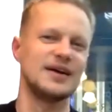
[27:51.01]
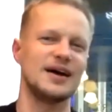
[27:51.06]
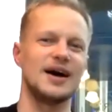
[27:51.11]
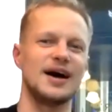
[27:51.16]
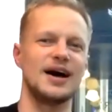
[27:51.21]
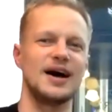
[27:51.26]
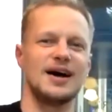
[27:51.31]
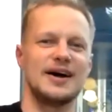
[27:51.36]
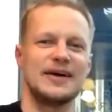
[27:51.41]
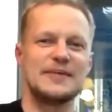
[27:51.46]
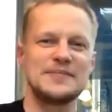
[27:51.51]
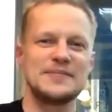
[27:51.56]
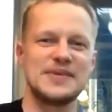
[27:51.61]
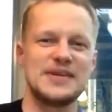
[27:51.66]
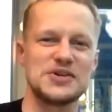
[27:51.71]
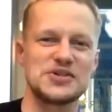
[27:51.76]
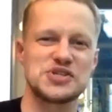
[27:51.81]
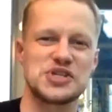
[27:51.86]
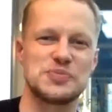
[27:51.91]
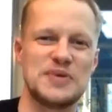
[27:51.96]
Um,
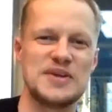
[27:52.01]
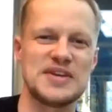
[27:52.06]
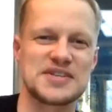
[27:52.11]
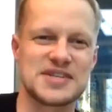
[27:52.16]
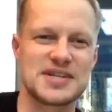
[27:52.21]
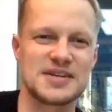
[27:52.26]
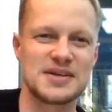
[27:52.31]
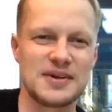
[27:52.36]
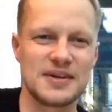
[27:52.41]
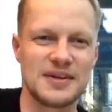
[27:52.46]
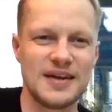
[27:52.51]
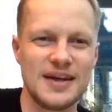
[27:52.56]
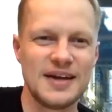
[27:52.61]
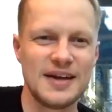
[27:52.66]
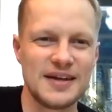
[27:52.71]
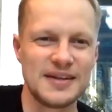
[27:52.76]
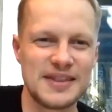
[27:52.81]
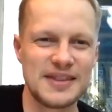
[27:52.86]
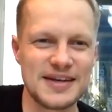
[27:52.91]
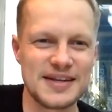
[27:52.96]
you know, speaks to
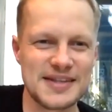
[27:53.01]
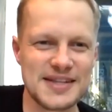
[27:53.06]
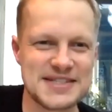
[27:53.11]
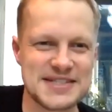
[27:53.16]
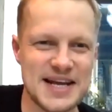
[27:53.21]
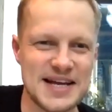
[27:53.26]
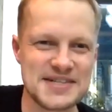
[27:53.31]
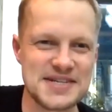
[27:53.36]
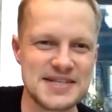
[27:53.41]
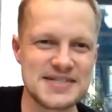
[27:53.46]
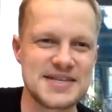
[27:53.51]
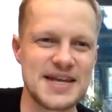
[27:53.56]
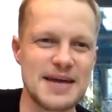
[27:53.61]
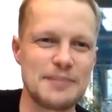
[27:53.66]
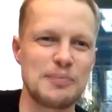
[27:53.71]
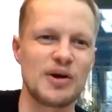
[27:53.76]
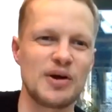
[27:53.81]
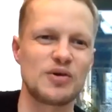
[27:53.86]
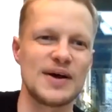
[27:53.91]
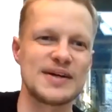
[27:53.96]
the, the tasting
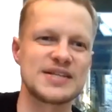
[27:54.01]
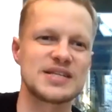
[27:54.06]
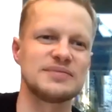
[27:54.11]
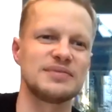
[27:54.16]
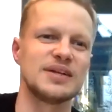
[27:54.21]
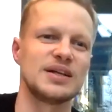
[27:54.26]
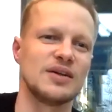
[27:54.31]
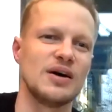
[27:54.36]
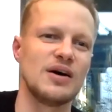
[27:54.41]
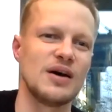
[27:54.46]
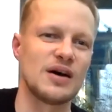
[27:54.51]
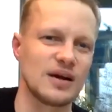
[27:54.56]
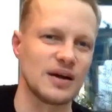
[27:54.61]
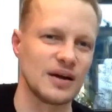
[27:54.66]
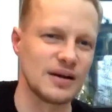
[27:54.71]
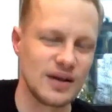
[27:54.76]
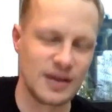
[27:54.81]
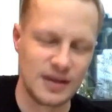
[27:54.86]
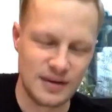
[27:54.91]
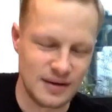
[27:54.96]
get progressively
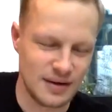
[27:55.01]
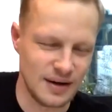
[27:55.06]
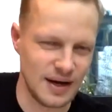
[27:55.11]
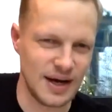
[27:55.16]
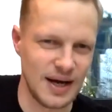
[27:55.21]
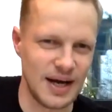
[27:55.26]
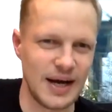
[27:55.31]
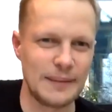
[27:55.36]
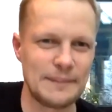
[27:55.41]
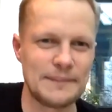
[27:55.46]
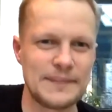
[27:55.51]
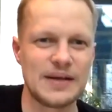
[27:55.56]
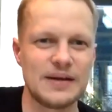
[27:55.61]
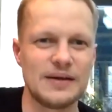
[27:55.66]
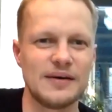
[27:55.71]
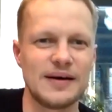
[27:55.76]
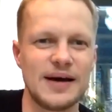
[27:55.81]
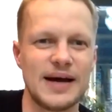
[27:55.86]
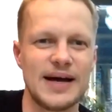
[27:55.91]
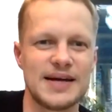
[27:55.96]
longer, um, you
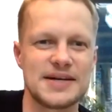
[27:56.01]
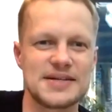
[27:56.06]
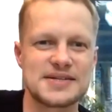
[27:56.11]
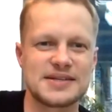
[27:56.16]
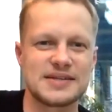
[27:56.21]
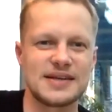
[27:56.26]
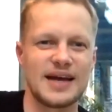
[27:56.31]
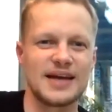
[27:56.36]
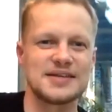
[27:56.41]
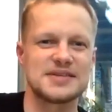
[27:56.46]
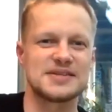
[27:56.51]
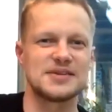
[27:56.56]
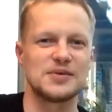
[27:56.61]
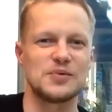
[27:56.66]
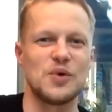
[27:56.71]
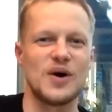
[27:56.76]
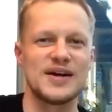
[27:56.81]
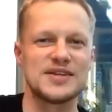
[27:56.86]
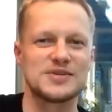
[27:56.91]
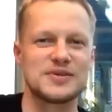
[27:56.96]
know, as as
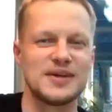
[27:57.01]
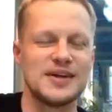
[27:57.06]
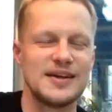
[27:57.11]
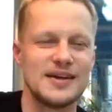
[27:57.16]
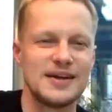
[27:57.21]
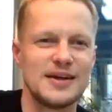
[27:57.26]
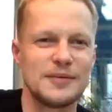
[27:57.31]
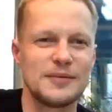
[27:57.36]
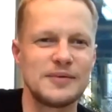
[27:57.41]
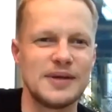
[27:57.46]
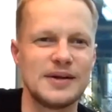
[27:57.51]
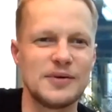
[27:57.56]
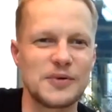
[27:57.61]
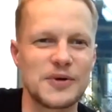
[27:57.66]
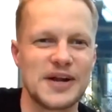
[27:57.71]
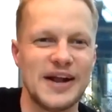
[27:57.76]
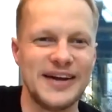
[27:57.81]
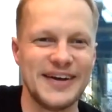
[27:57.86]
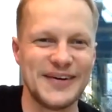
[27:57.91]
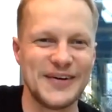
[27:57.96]
the wines, you
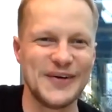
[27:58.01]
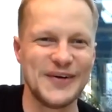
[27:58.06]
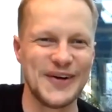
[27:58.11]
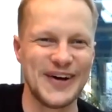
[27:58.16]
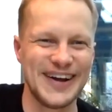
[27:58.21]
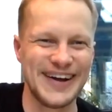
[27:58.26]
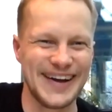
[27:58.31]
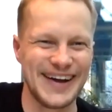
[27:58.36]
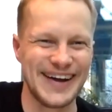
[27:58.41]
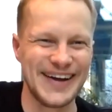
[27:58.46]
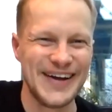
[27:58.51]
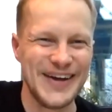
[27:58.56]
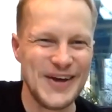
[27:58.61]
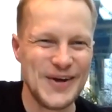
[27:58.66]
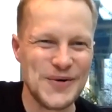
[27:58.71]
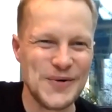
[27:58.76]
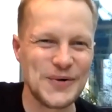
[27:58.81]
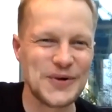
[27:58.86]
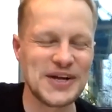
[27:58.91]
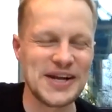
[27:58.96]
know, we're,
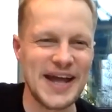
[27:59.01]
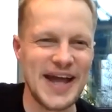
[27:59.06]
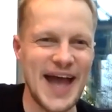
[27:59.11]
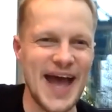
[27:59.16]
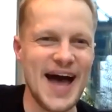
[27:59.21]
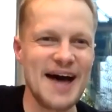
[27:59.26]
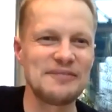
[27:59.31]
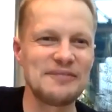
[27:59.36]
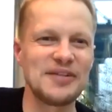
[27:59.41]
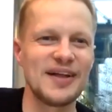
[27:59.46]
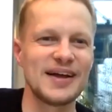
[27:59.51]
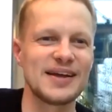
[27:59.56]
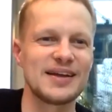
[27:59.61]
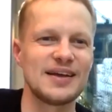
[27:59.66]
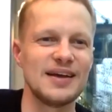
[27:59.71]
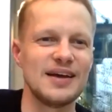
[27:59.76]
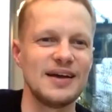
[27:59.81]
we're going to have like